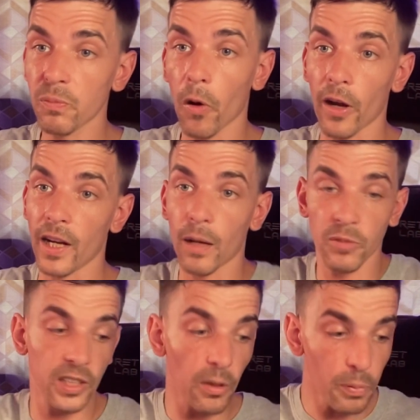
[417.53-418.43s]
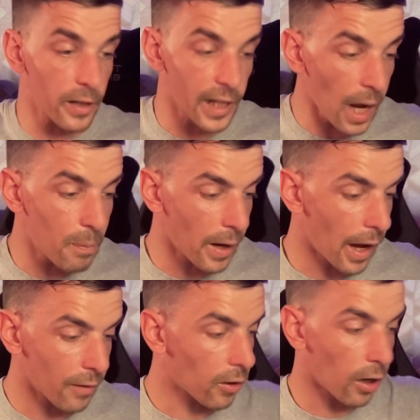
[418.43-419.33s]
point, I'm still pretty happy.
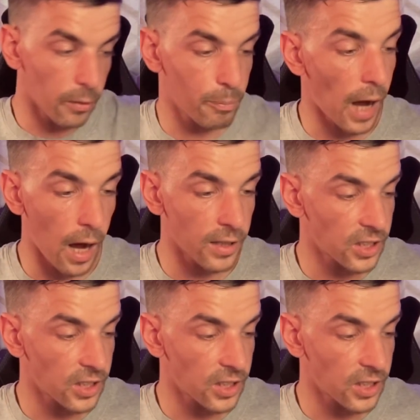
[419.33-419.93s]
I've got a